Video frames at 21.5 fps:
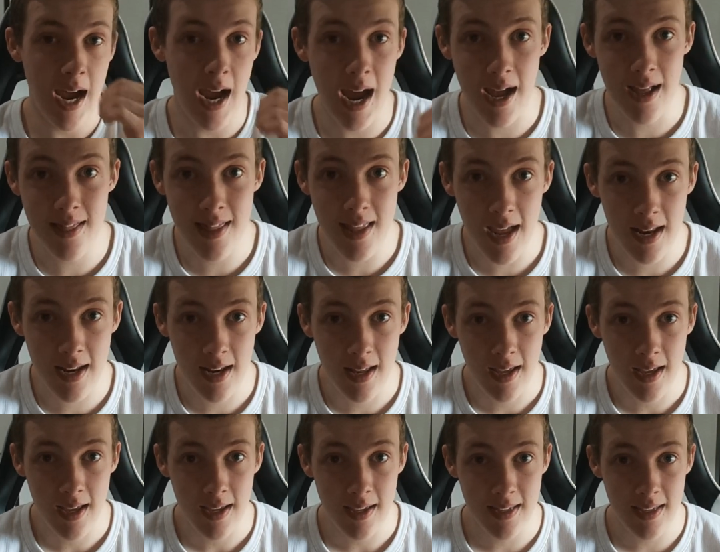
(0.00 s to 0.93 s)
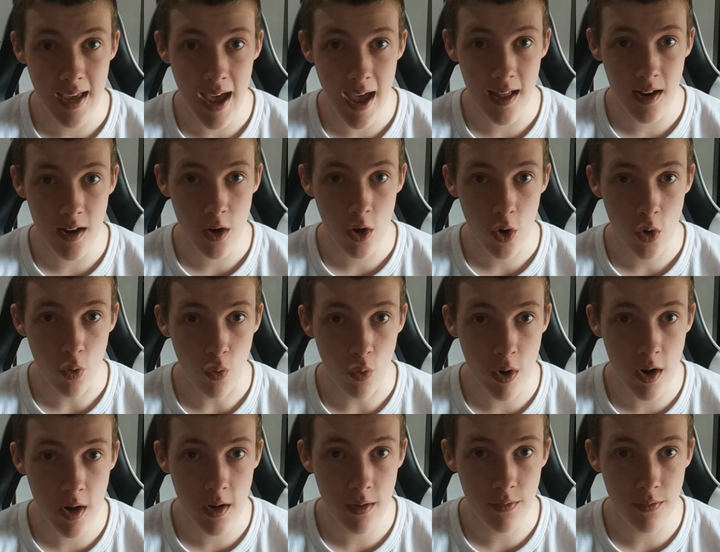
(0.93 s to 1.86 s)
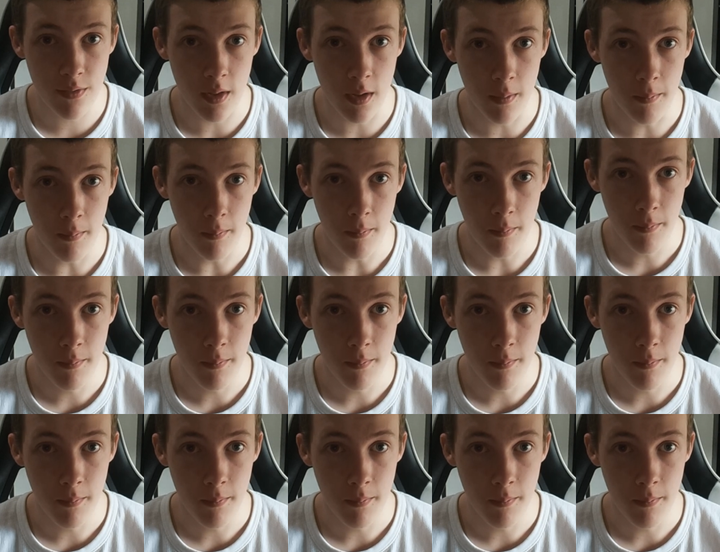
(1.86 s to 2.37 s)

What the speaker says: and then get rid of them.